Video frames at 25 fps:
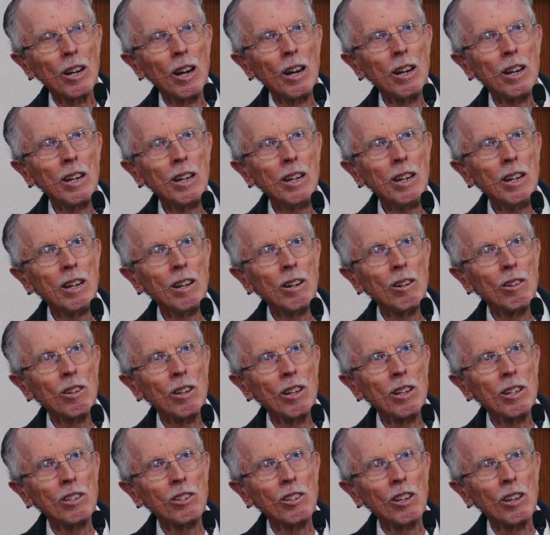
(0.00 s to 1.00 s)
And here
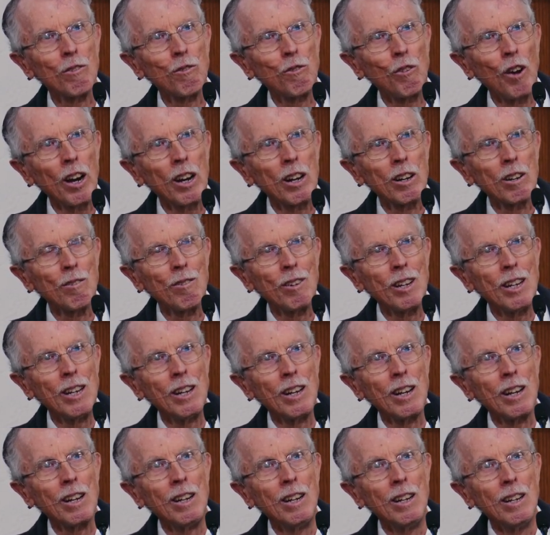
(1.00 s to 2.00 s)
there's the effect of
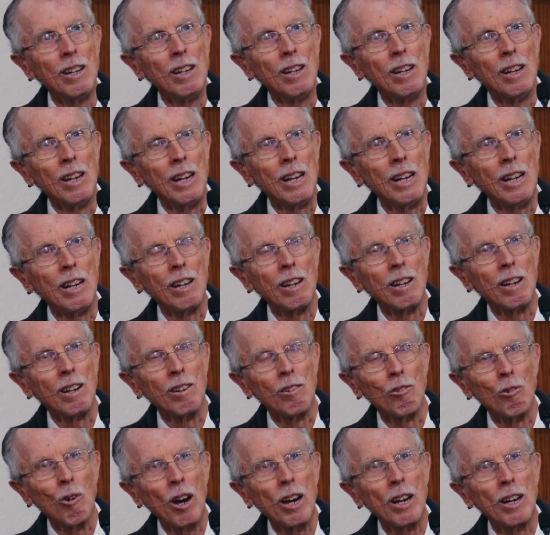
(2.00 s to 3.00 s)
eating, eating
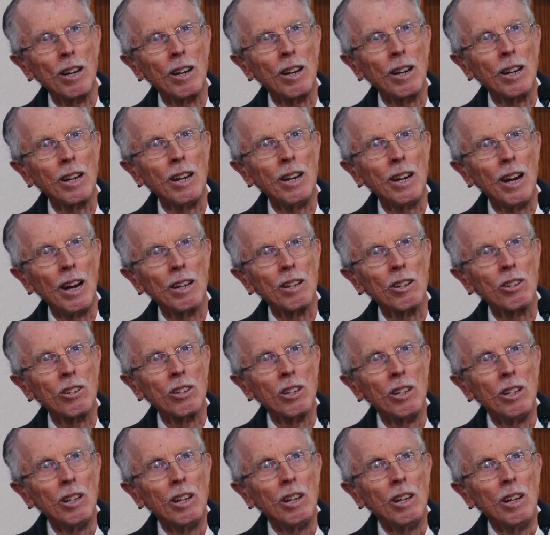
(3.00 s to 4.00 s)
regularly nuts.
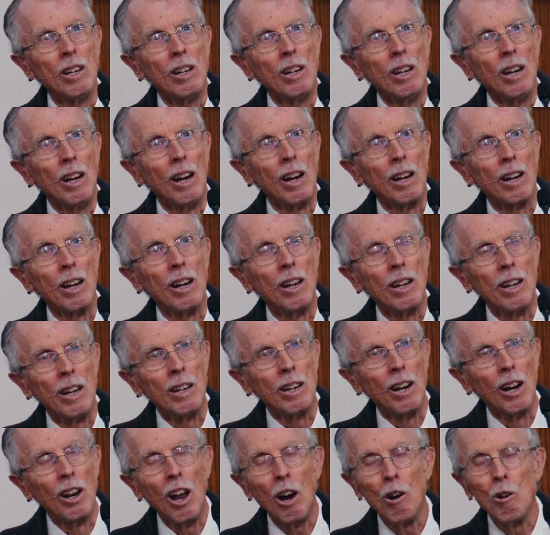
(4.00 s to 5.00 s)

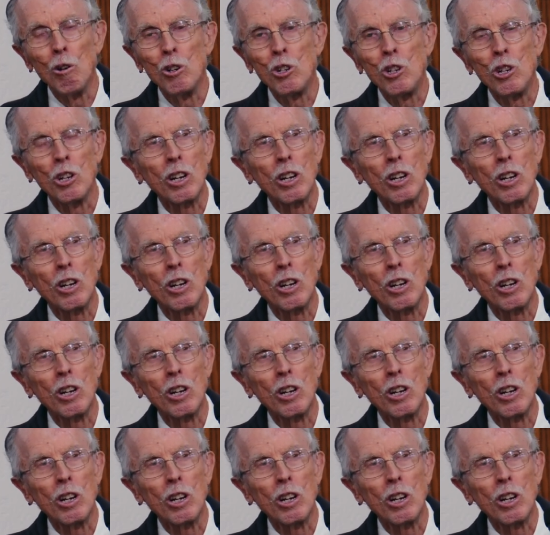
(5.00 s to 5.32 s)
It lowers your